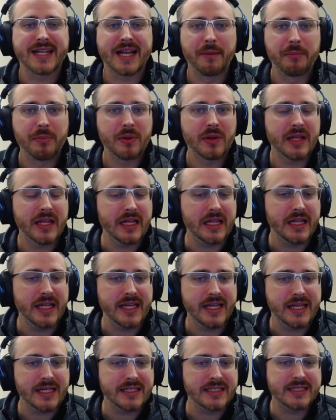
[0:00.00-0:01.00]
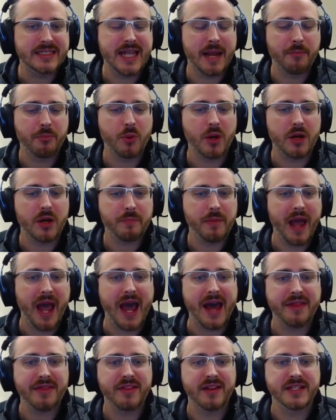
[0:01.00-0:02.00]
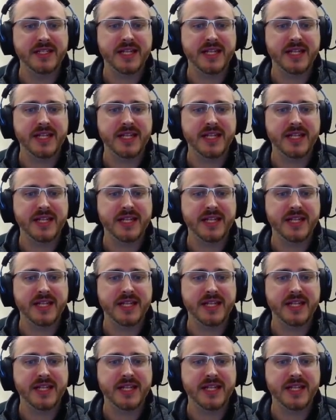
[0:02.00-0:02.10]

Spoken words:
completely separate path to